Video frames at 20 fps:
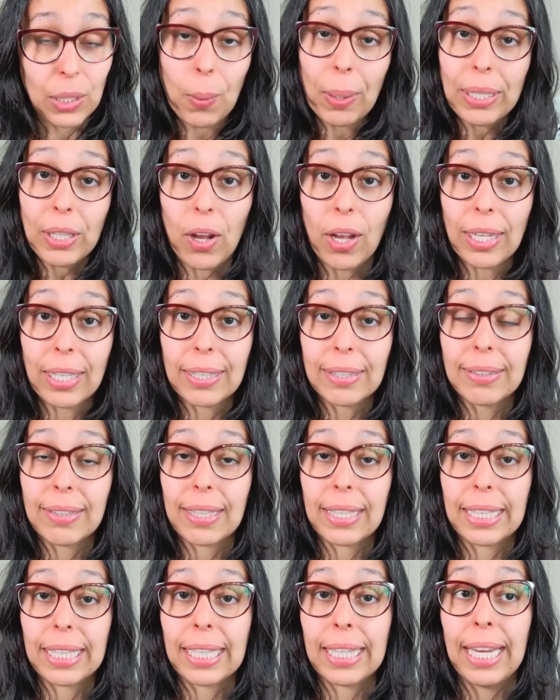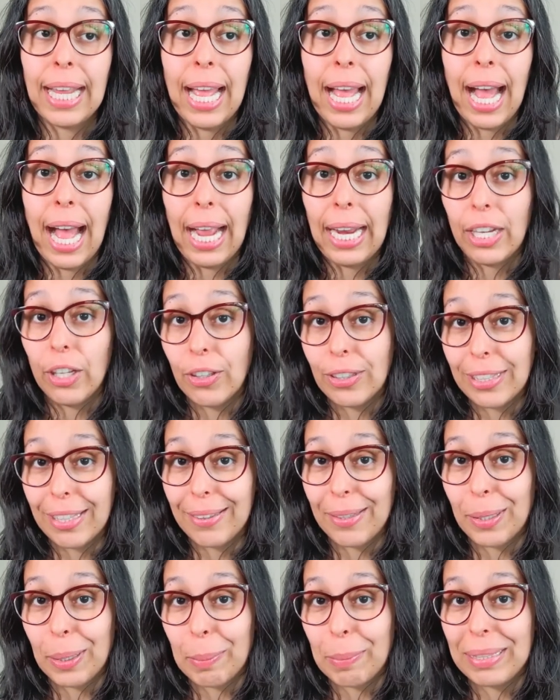quite honestly, I looked at
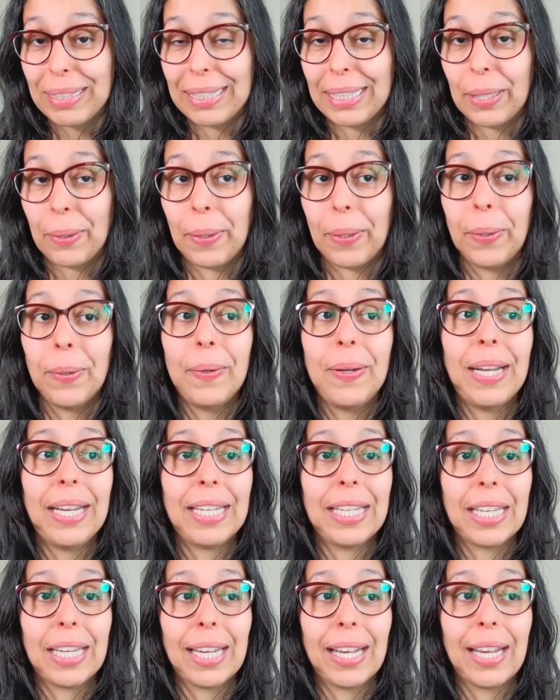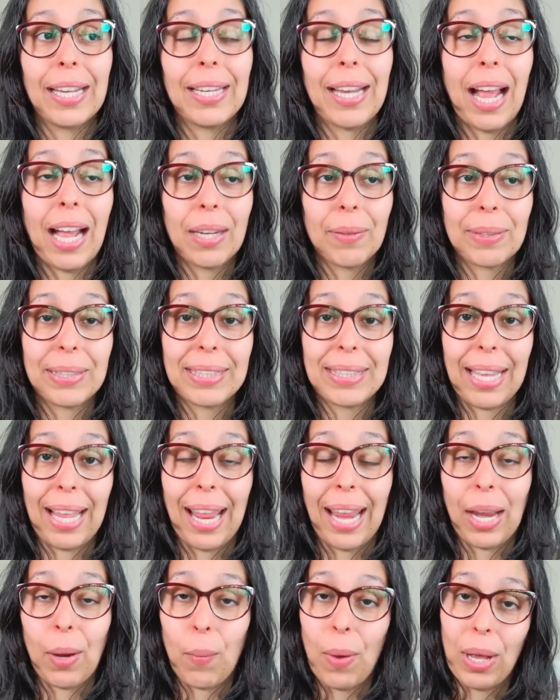their material and I would
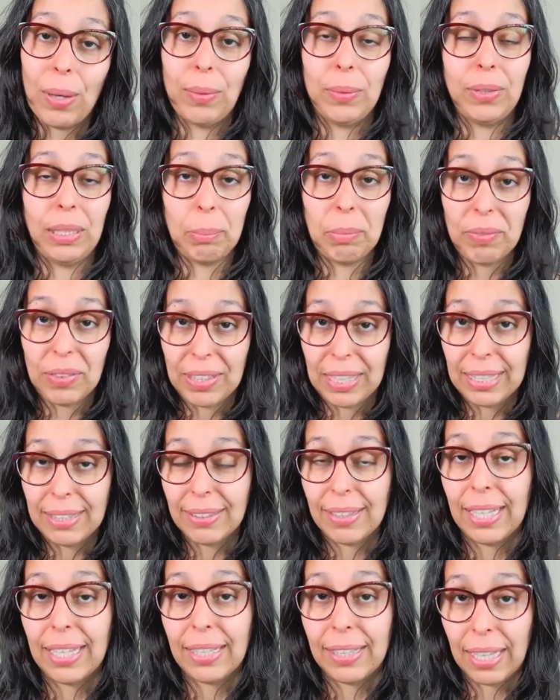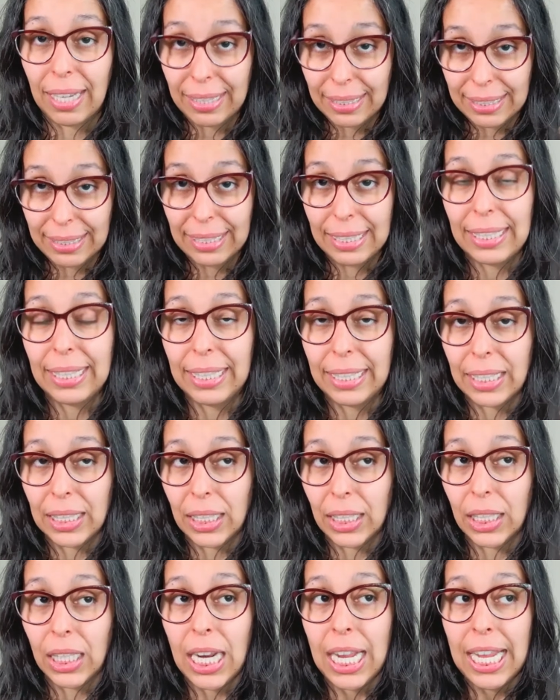say, wow, some of the things I, I see
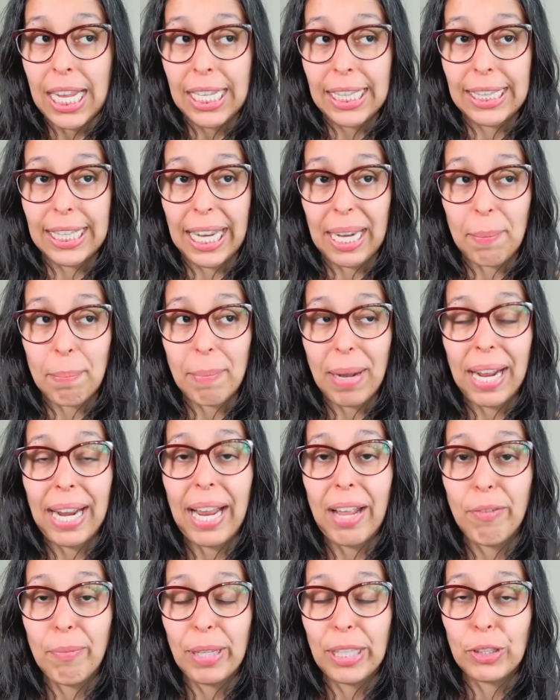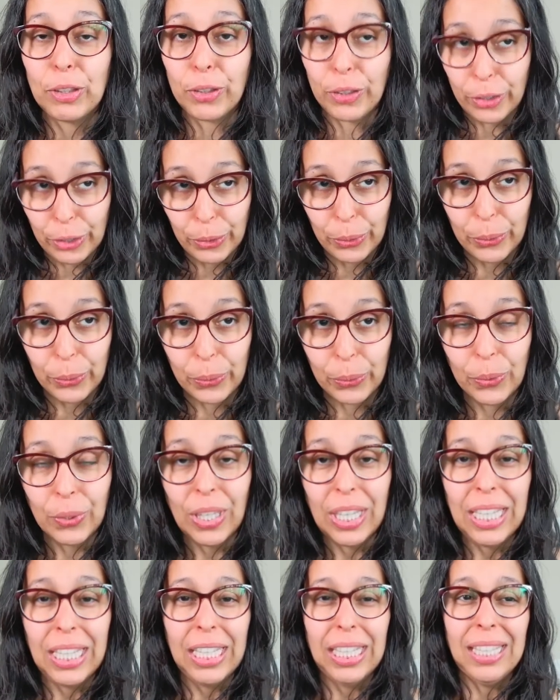here, they might have been true.
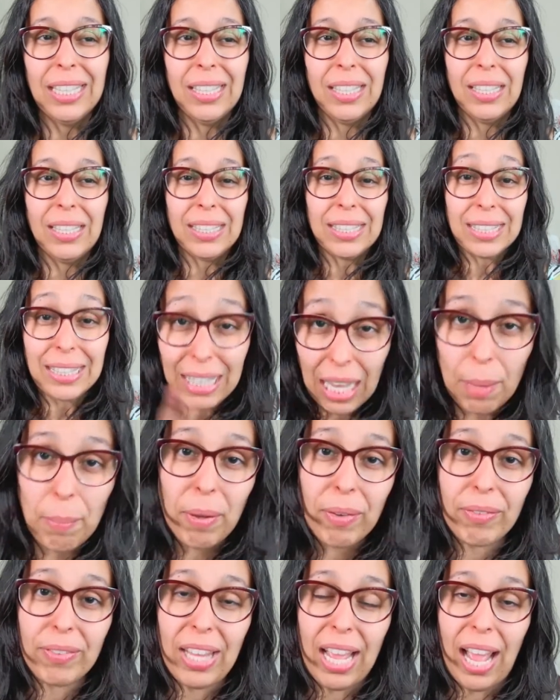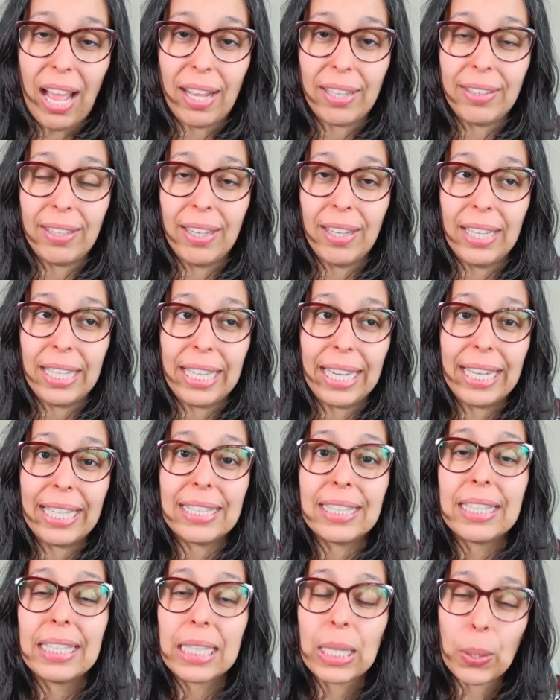Some of that
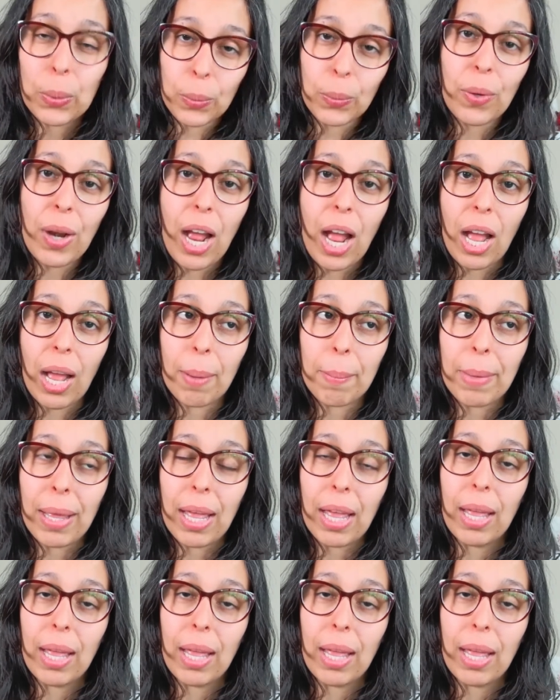in Scrum